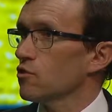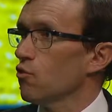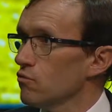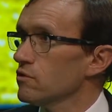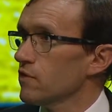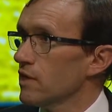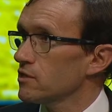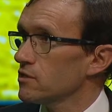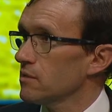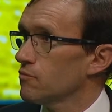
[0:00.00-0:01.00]
colder
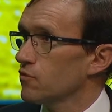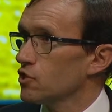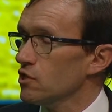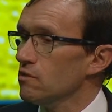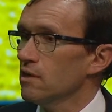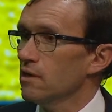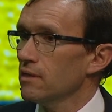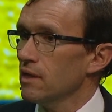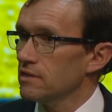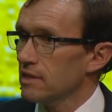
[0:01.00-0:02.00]
relationship to Russia,
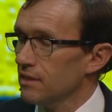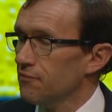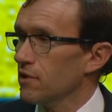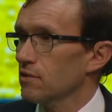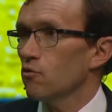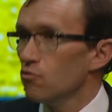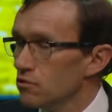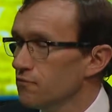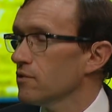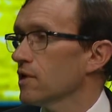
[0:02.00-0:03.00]
and that's significant
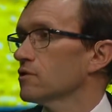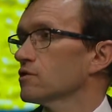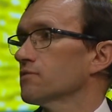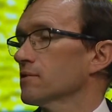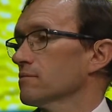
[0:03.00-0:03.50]
also for the energy field.